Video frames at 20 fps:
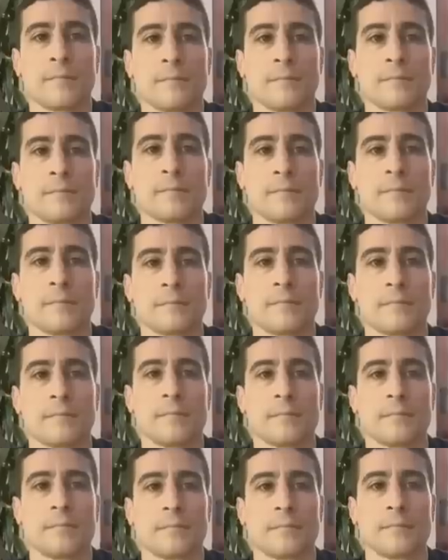
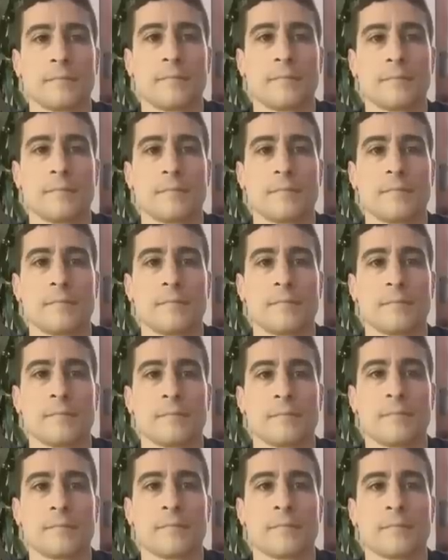
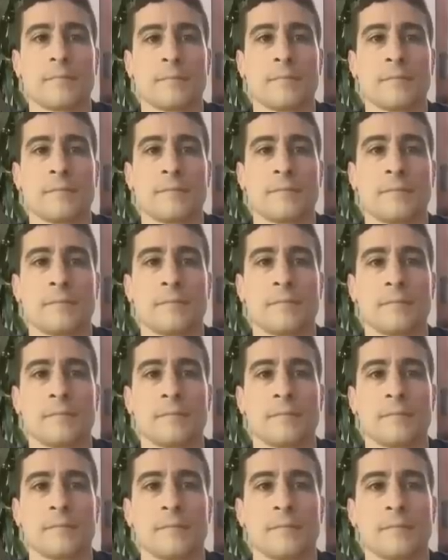
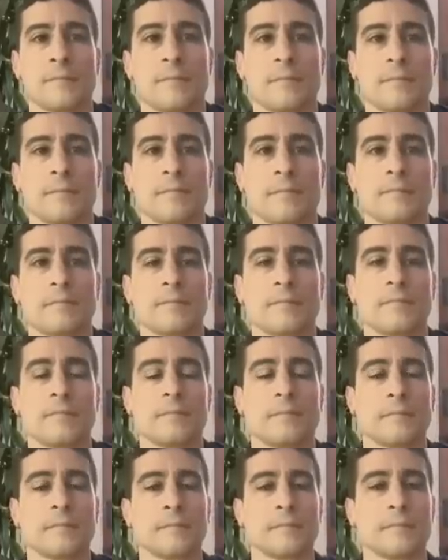
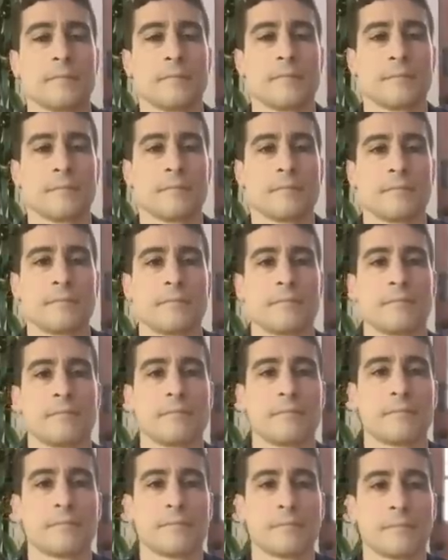
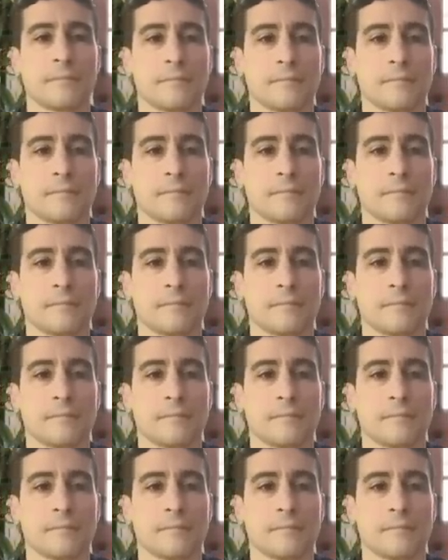(not speaking)